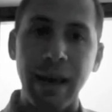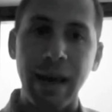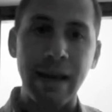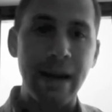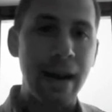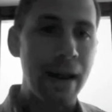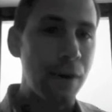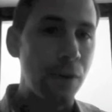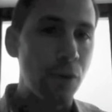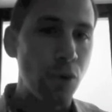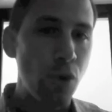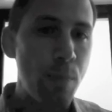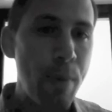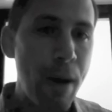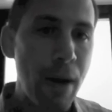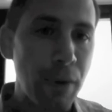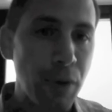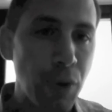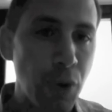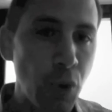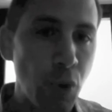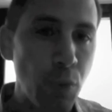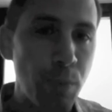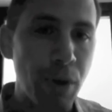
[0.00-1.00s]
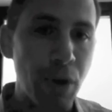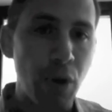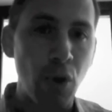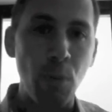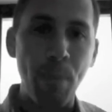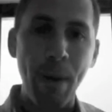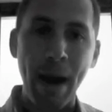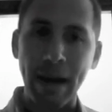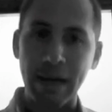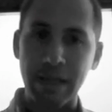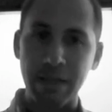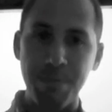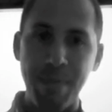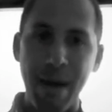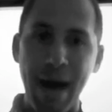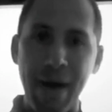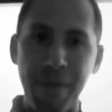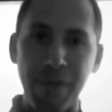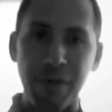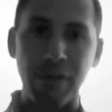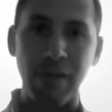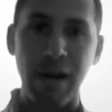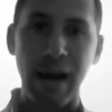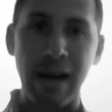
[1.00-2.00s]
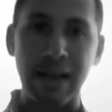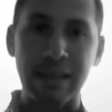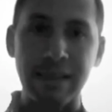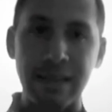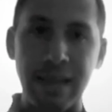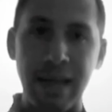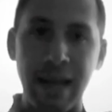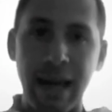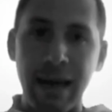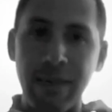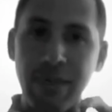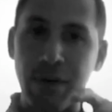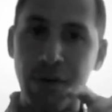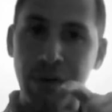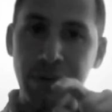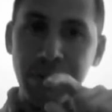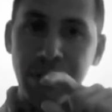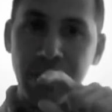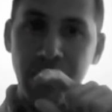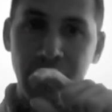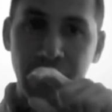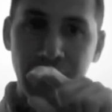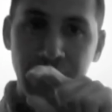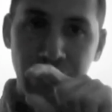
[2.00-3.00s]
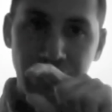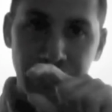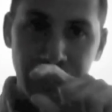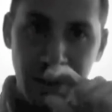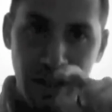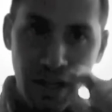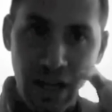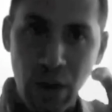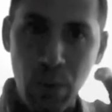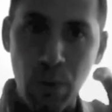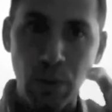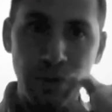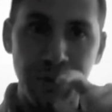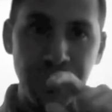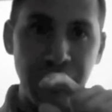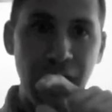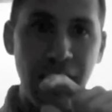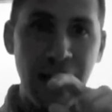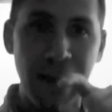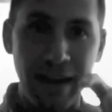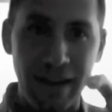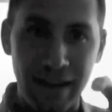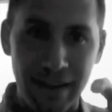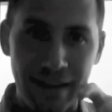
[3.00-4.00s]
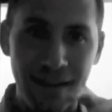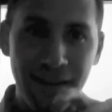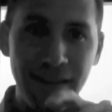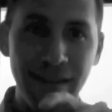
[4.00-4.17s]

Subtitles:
And I don't know about you, but go back to math class, and there's an equal sign